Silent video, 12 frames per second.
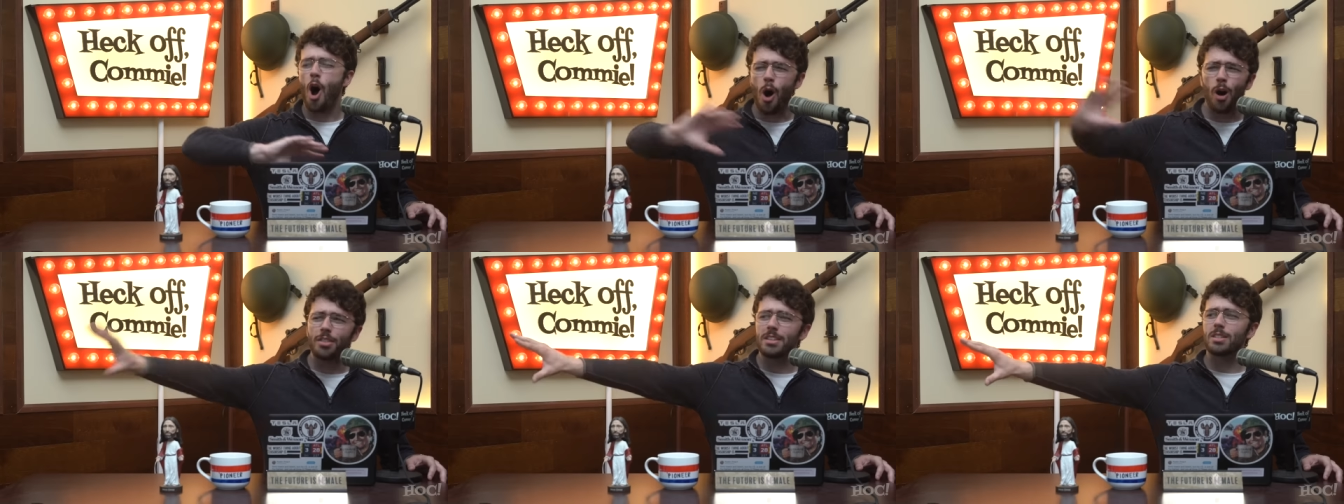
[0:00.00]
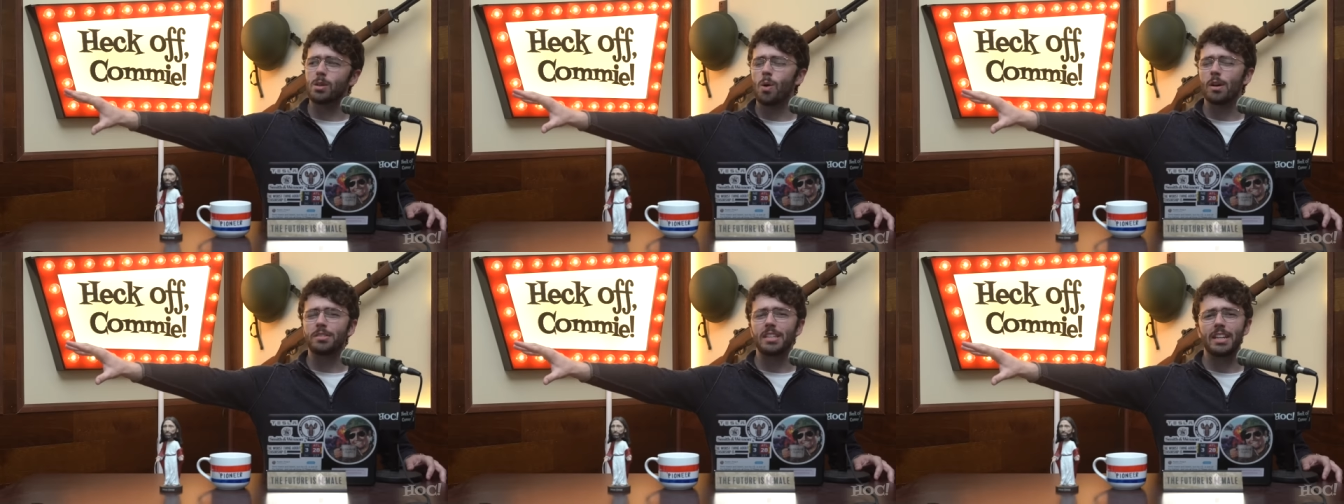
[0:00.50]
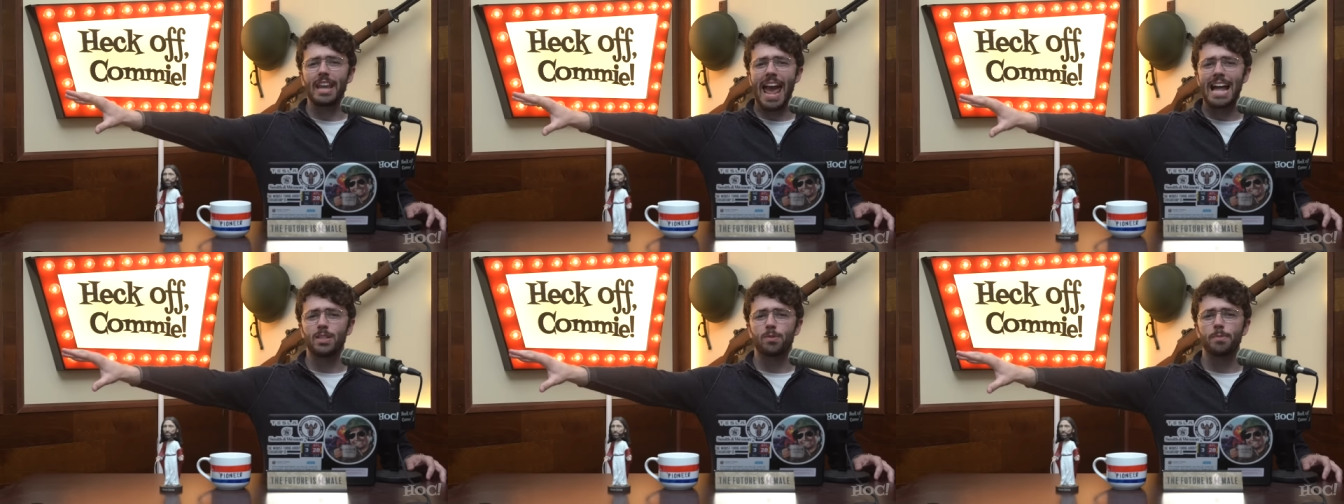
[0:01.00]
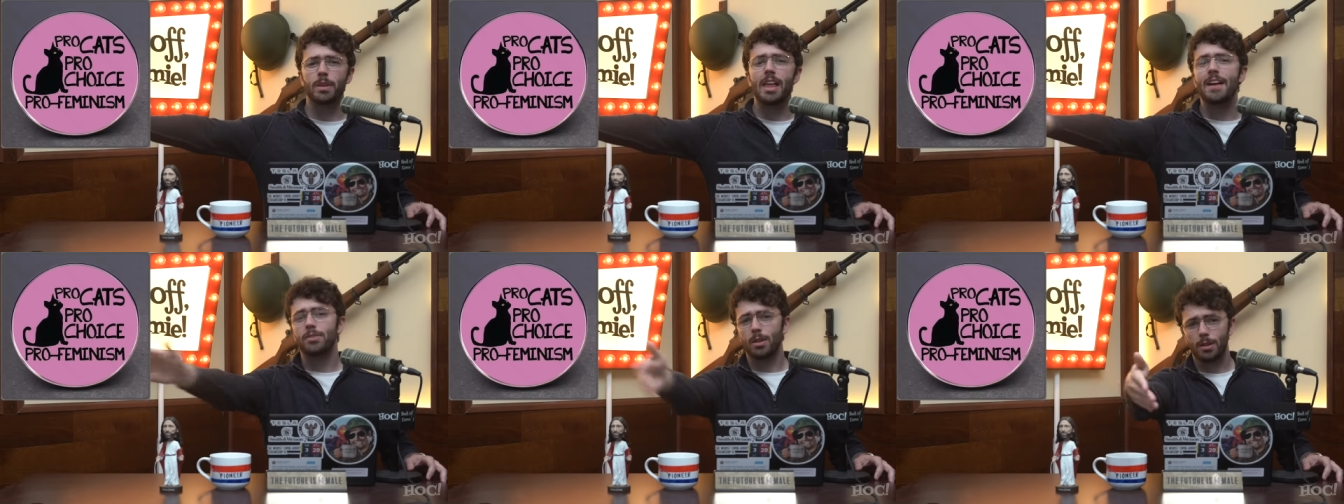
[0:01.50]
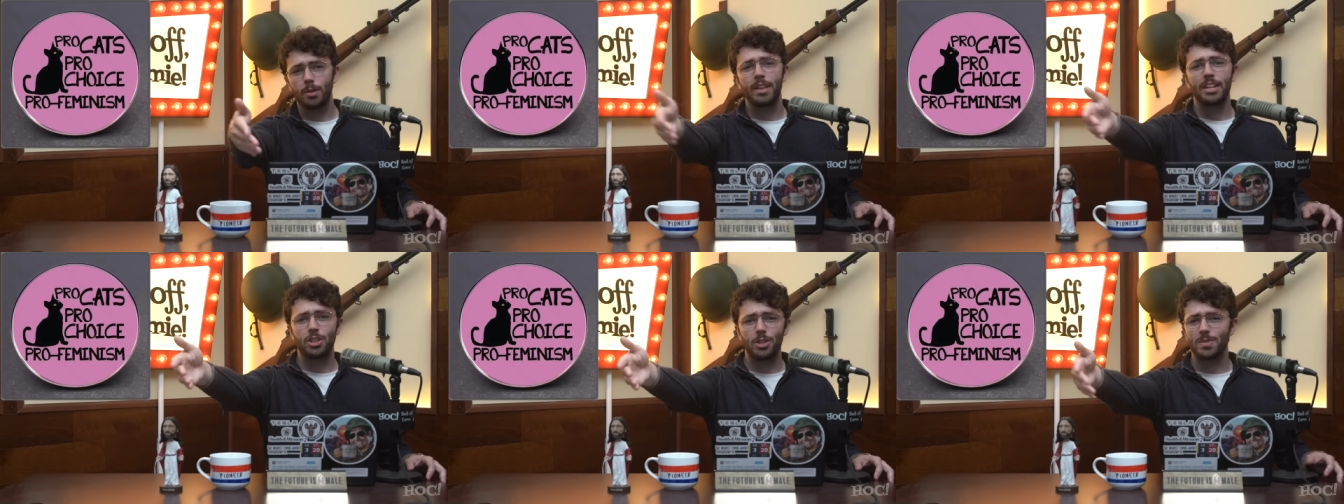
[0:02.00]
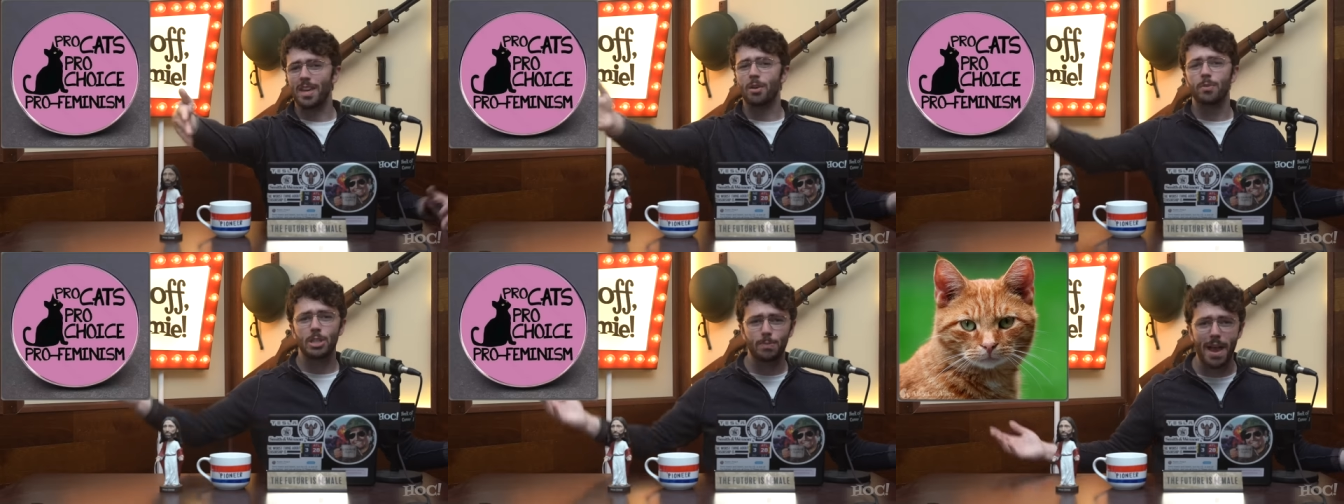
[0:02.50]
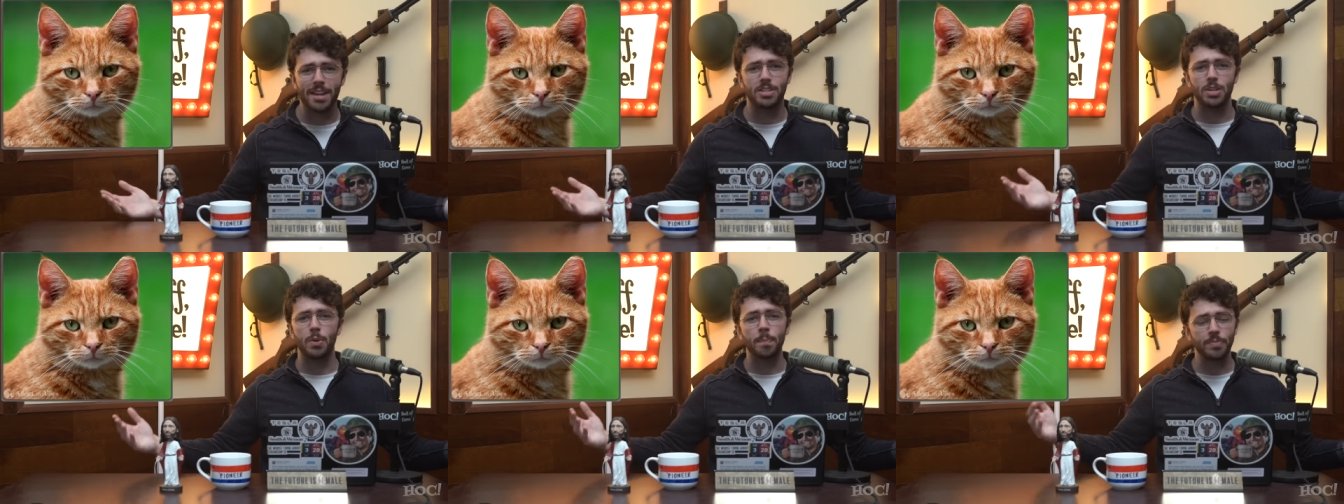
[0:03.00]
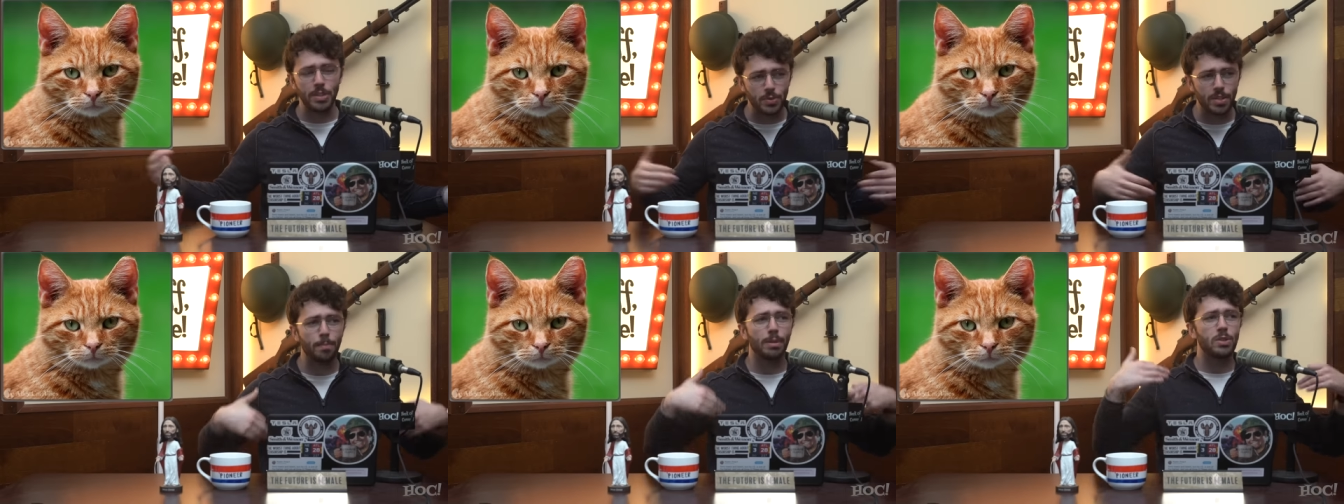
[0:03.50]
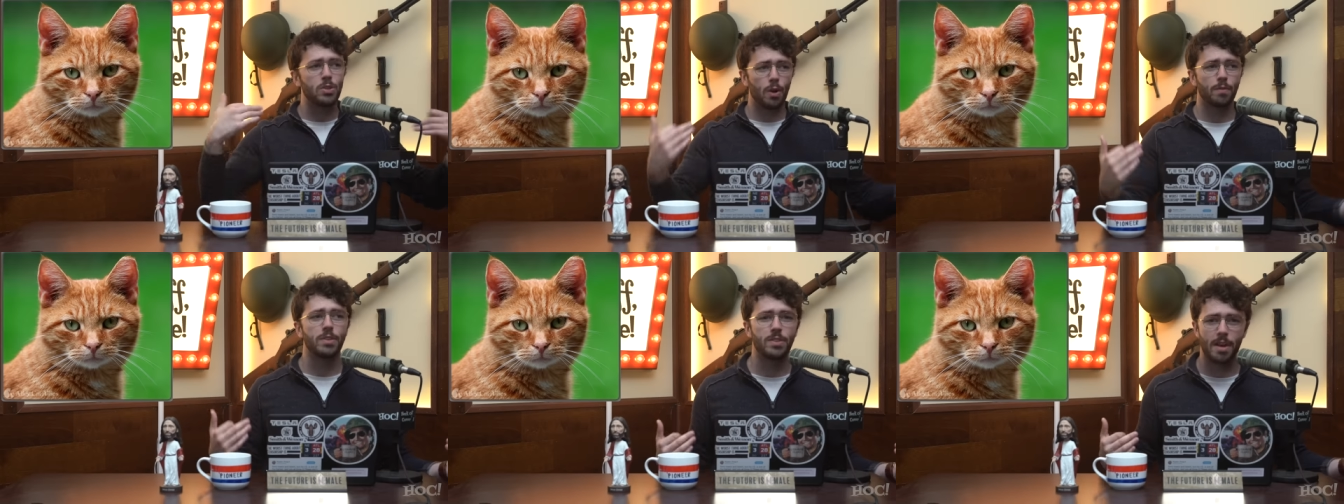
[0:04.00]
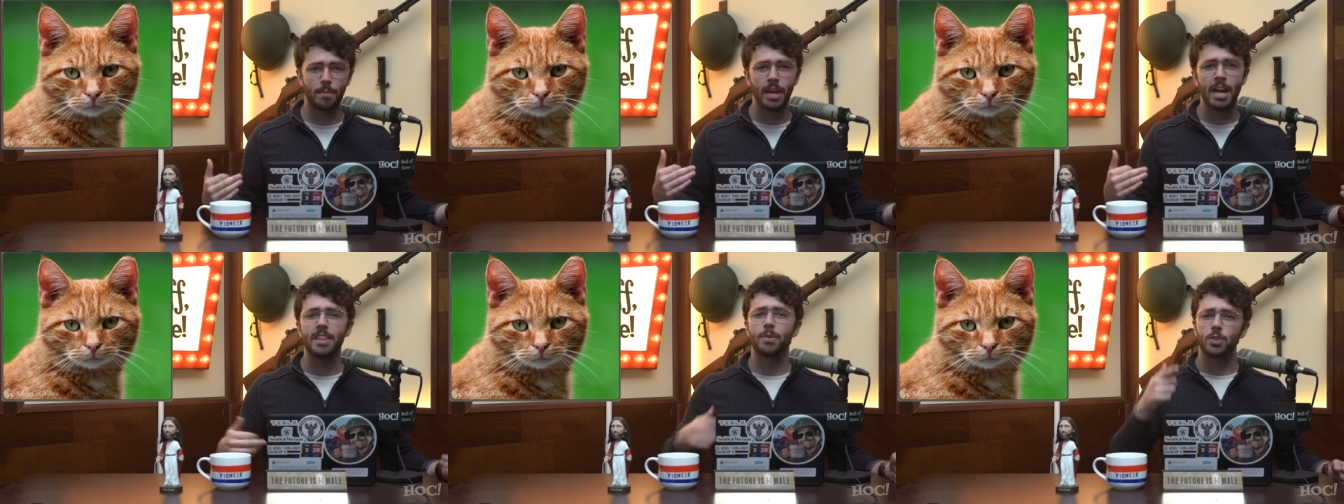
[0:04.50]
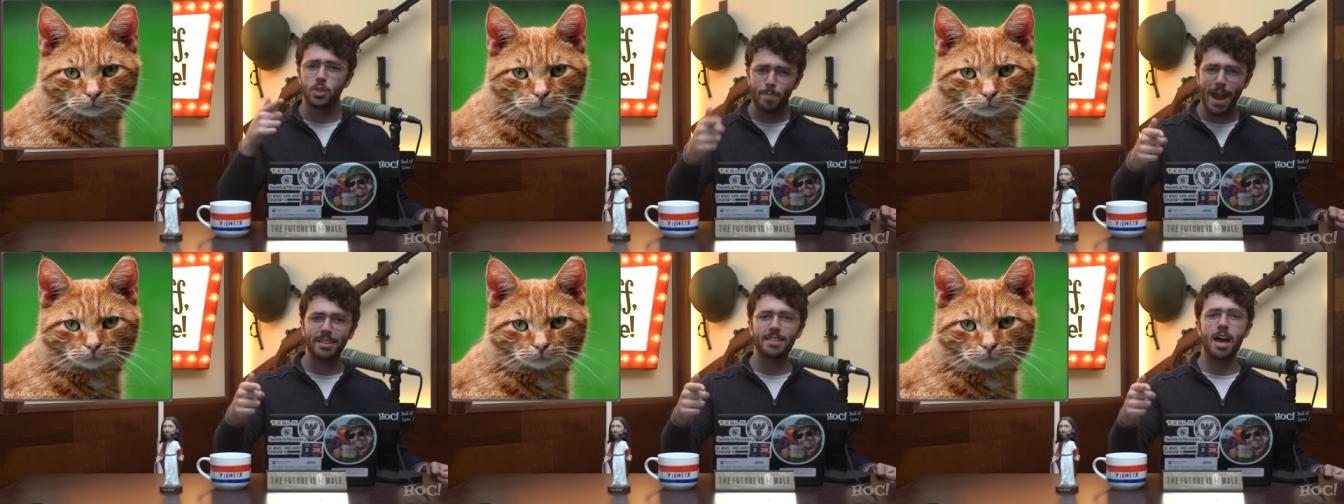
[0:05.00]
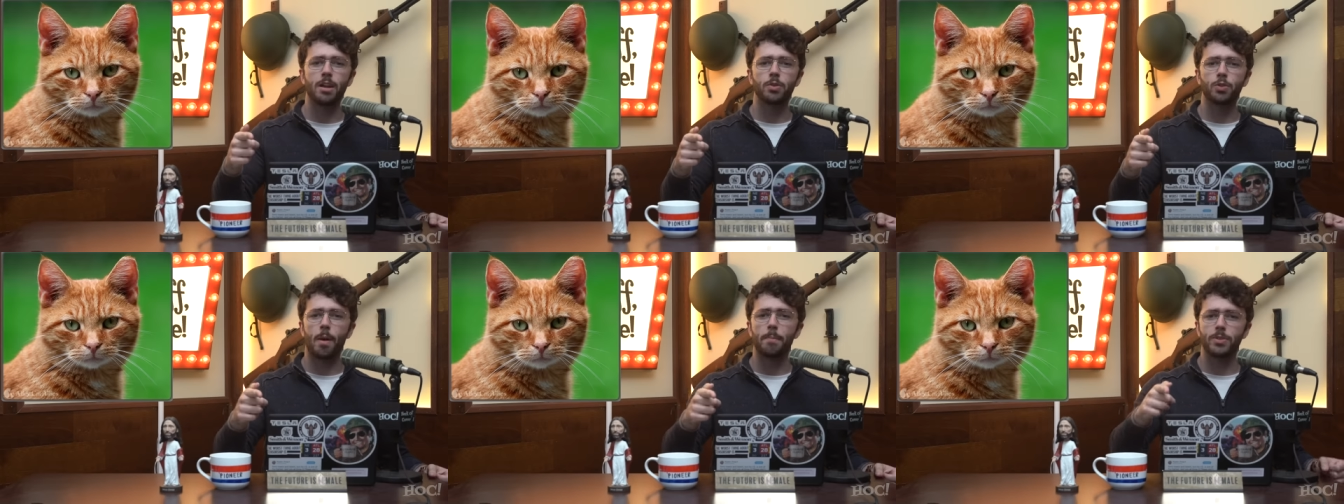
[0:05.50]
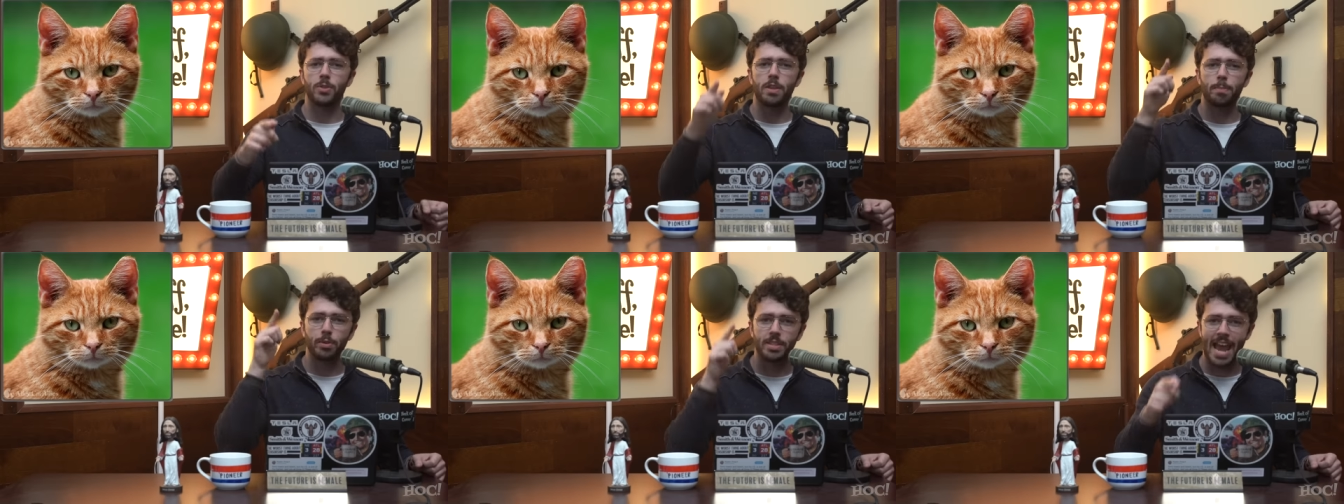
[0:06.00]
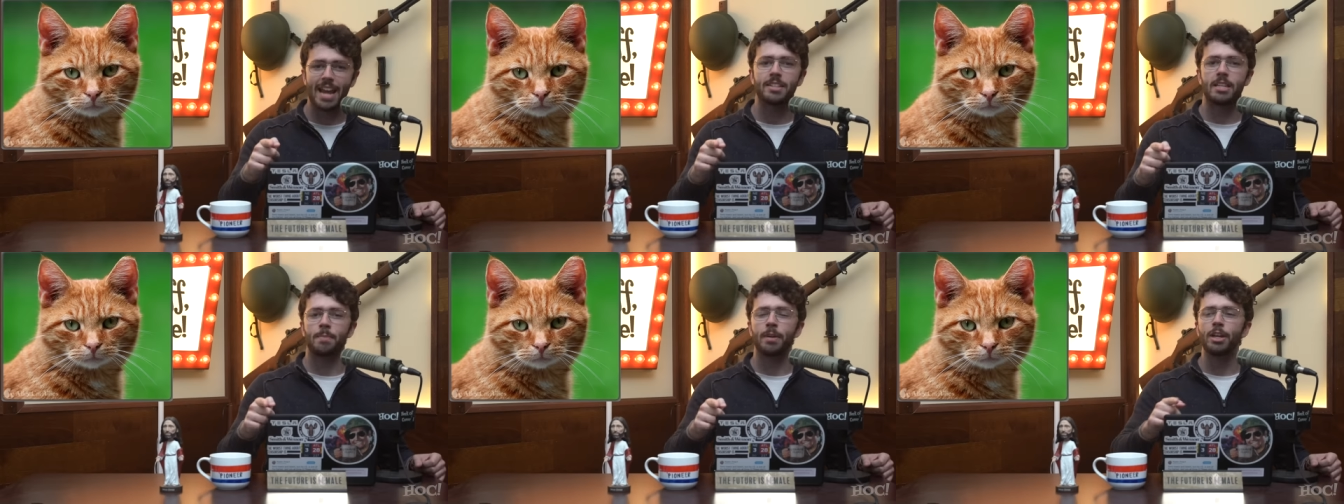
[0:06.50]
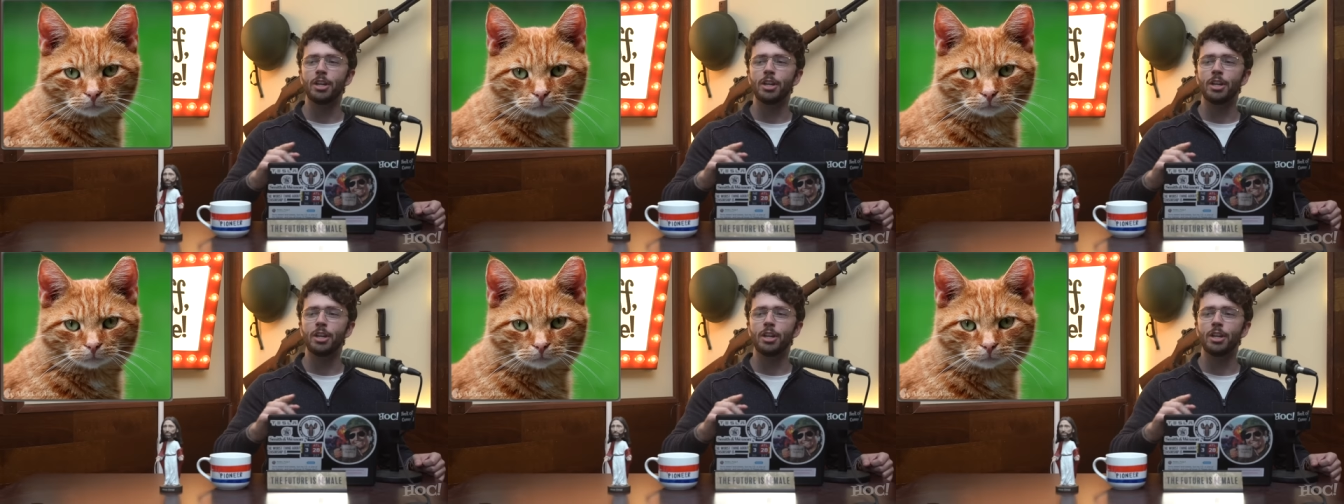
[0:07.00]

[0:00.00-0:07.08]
all this loyalty to cats from the left, look who they choose. They don't respect you. You simply service them. They respect Donald Trump, and so they protect him.